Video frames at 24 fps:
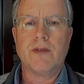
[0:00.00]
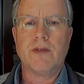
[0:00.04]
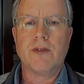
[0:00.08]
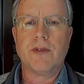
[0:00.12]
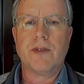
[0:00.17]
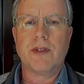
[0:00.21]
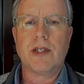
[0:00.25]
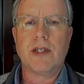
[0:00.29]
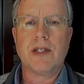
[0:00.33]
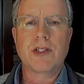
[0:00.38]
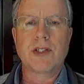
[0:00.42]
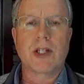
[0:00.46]

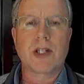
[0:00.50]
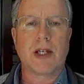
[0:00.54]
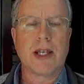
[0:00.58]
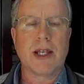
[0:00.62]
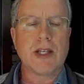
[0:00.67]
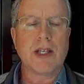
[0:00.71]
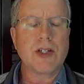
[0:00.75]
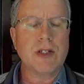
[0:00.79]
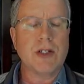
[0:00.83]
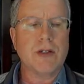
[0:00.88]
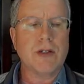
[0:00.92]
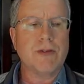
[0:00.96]

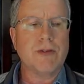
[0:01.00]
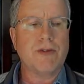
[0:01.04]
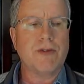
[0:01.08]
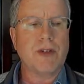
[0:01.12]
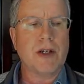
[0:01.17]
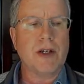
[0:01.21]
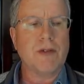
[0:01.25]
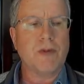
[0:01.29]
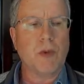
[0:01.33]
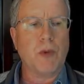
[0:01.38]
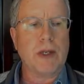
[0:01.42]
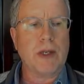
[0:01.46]
installation
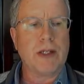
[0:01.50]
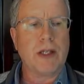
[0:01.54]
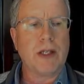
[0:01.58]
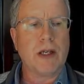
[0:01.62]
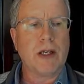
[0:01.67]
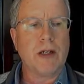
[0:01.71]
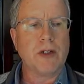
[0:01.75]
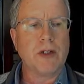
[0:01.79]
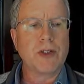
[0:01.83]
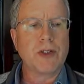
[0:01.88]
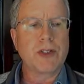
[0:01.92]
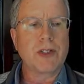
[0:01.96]
of
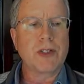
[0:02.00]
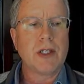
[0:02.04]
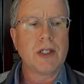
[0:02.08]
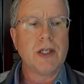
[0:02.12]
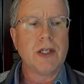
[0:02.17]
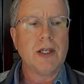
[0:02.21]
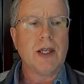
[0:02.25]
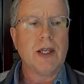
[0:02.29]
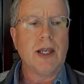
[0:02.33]
Windows,